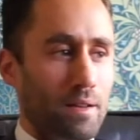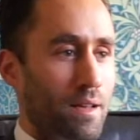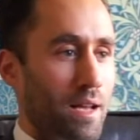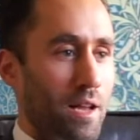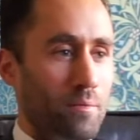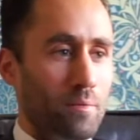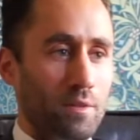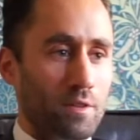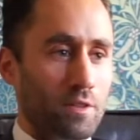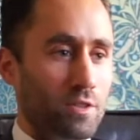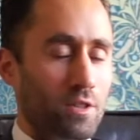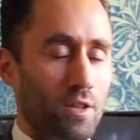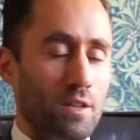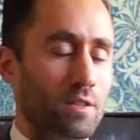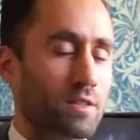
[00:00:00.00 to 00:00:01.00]
Edward is
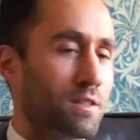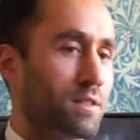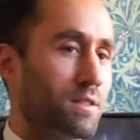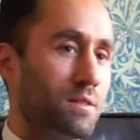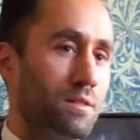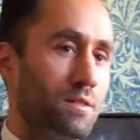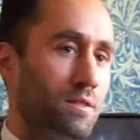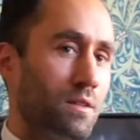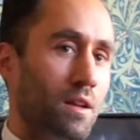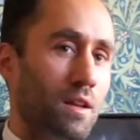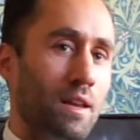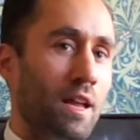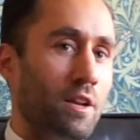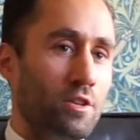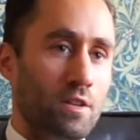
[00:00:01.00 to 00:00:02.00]
just a
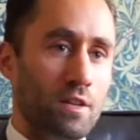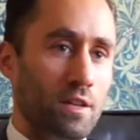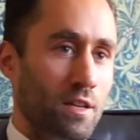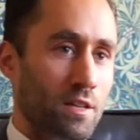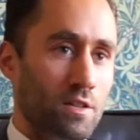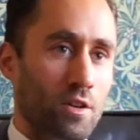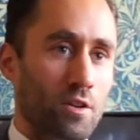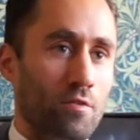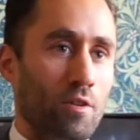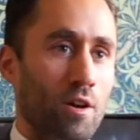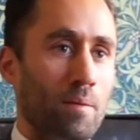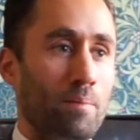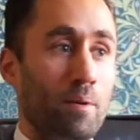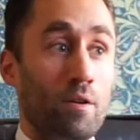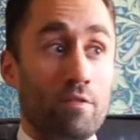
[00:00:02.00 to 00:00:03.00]
legend in his own
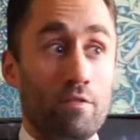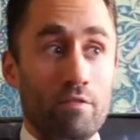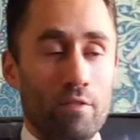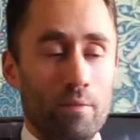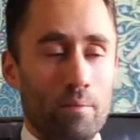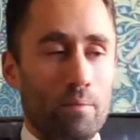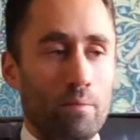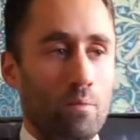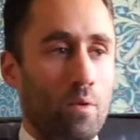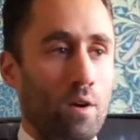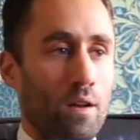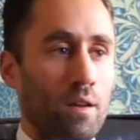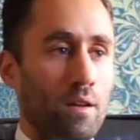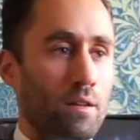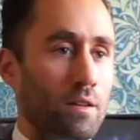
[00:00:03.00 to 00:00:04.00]
right. Both of them
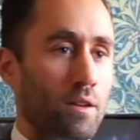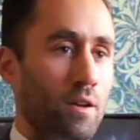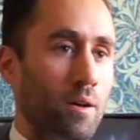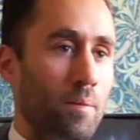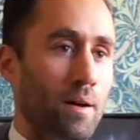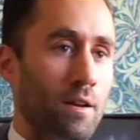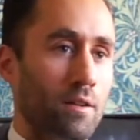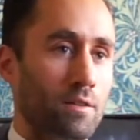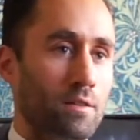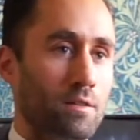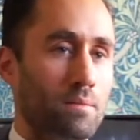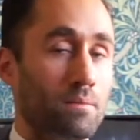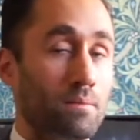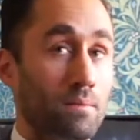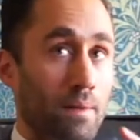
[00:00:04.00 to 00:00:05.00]
won,
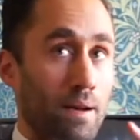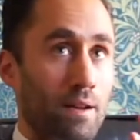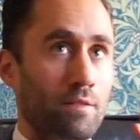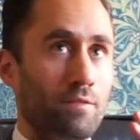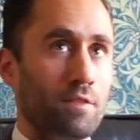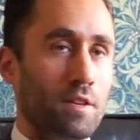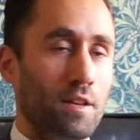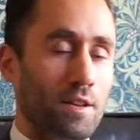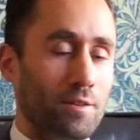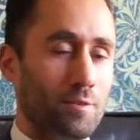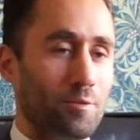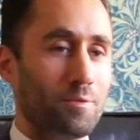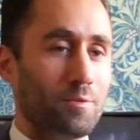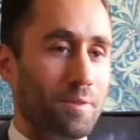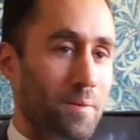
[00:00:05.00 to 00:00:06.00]
Habanos Man of the Year
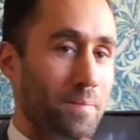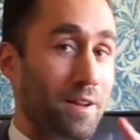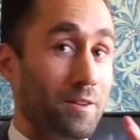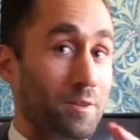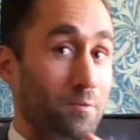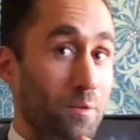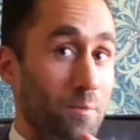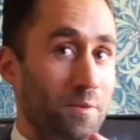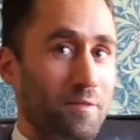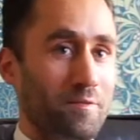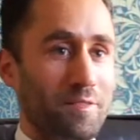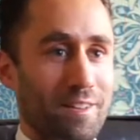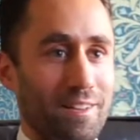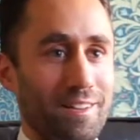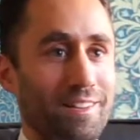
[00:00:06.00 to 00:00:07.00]
or Habanos Woman of
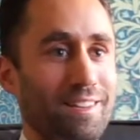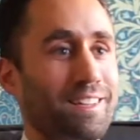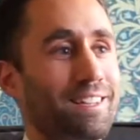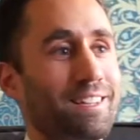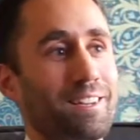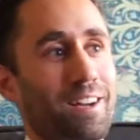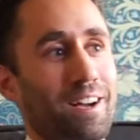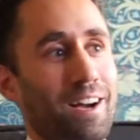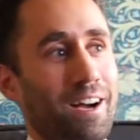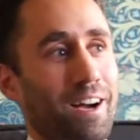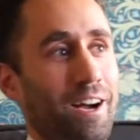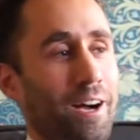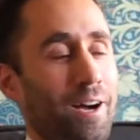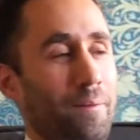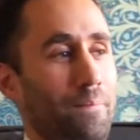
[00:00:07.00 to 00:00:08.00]
the Year.
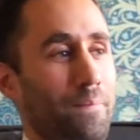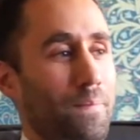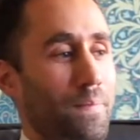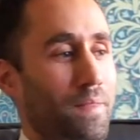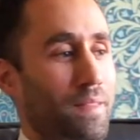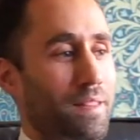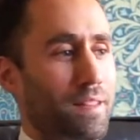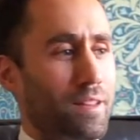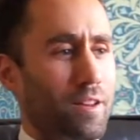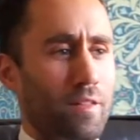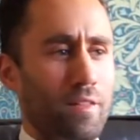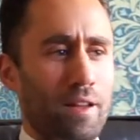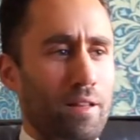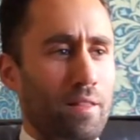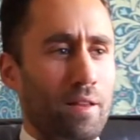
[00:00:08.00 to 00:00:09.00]

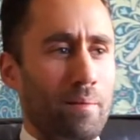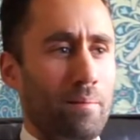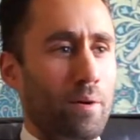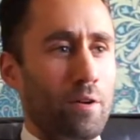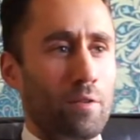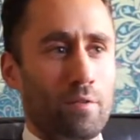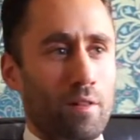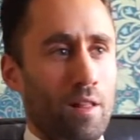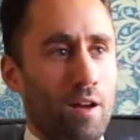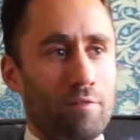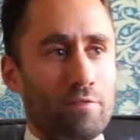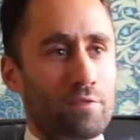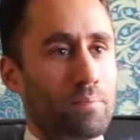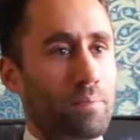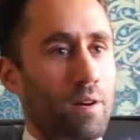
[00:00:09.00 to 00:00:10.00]
They're both
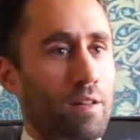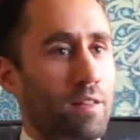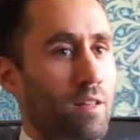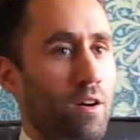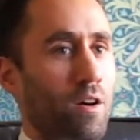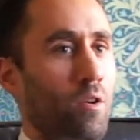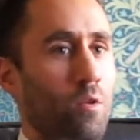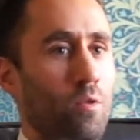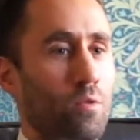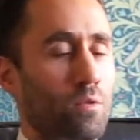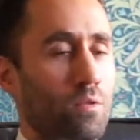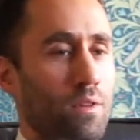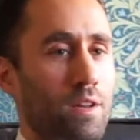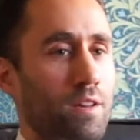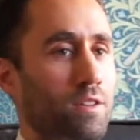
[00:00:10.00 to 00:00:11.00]
loved by the whole
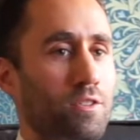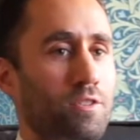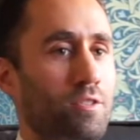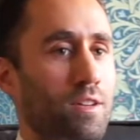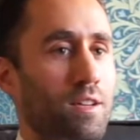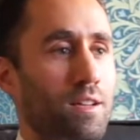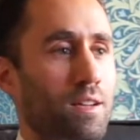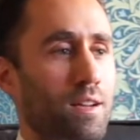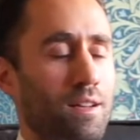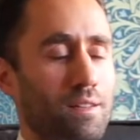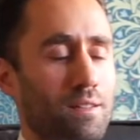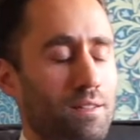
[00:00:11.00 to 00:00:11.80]
industry, and